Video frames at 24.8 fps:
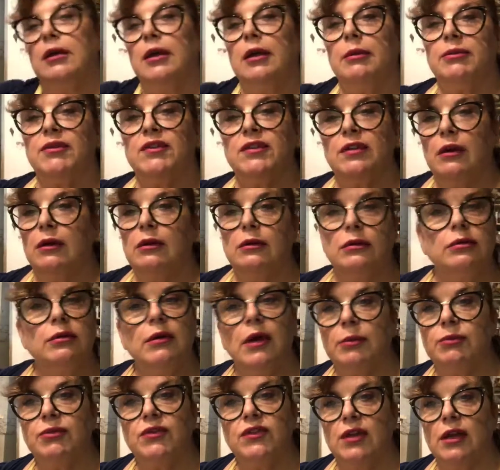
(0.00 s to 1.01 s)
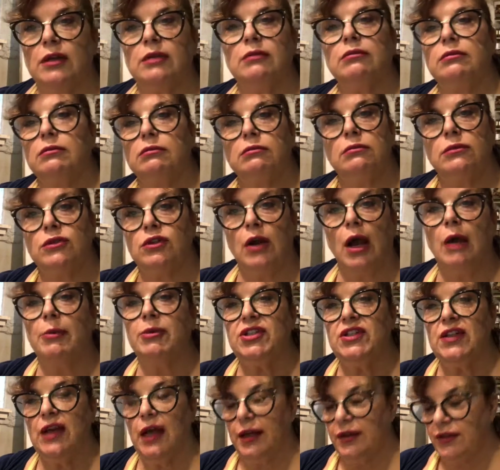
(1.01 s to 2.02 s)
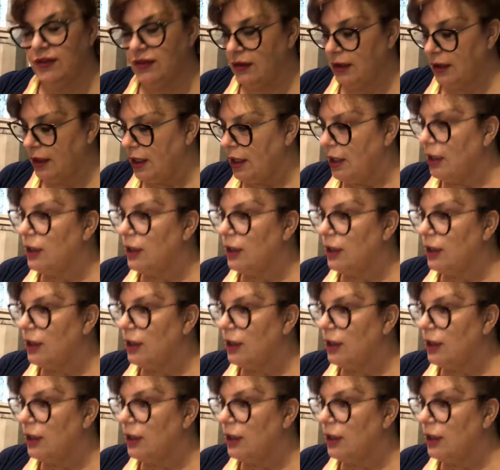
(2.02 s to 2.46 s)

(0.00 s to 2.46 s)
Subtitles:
I'm so traumatized.